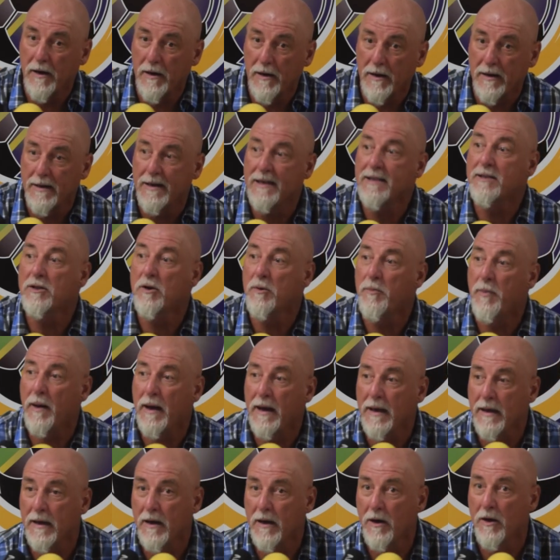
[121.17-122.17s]
little
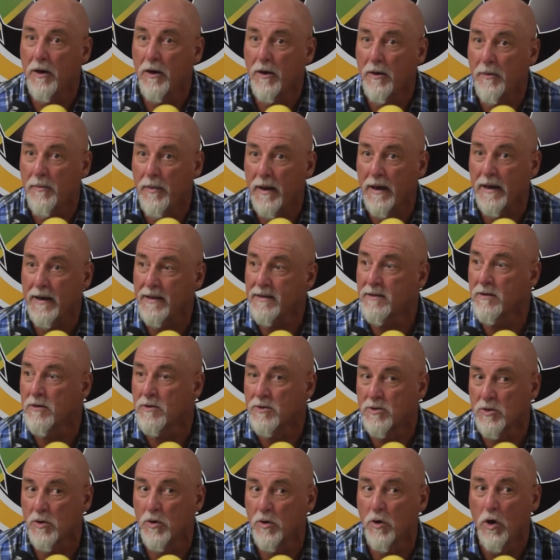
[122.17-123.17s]
by little.
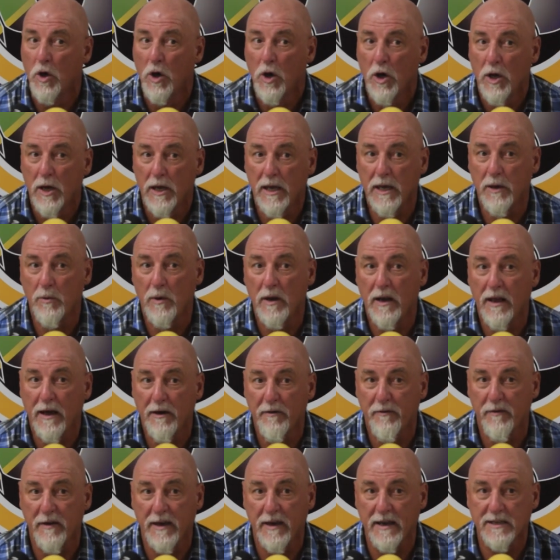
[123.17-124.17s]
So he will
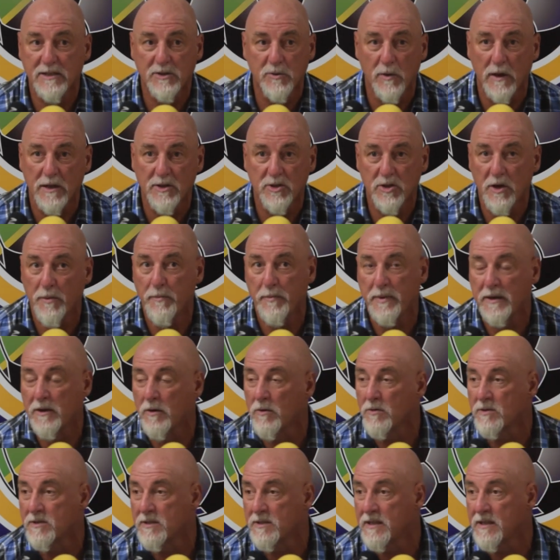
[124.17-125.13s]
have extra job because